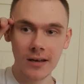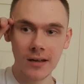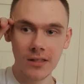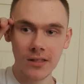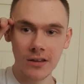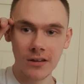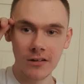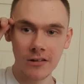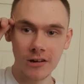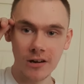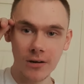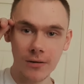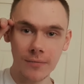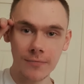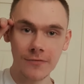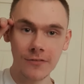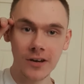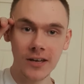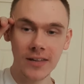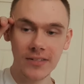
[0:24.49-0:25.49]
There are
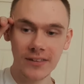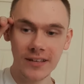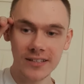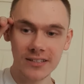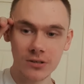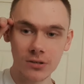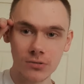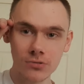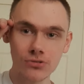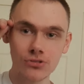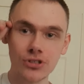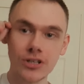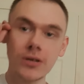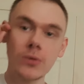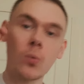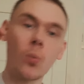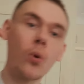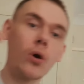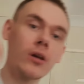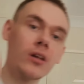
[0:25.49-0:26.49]
3 in this country,
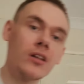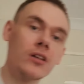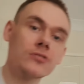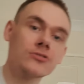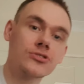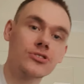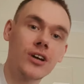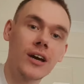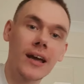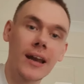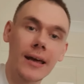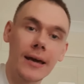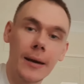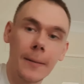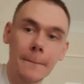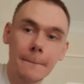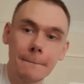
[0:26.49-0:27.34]
1 in Australia.